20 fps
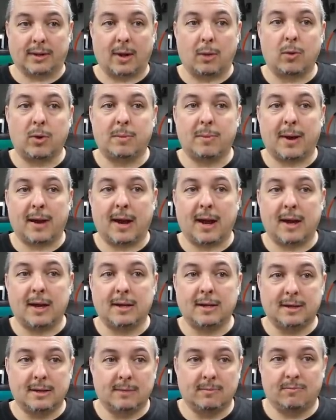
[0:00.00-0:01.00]
That would have been
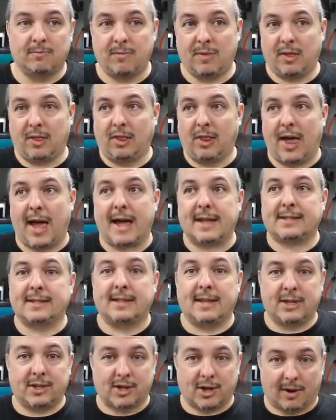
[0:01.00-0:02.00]
a last
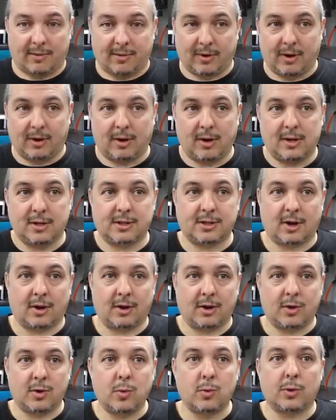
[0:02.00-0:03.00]
ditch effort is
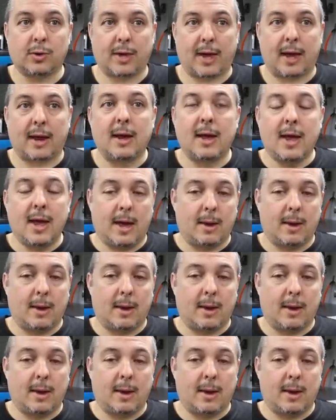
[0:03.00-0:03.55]
starting to Google that.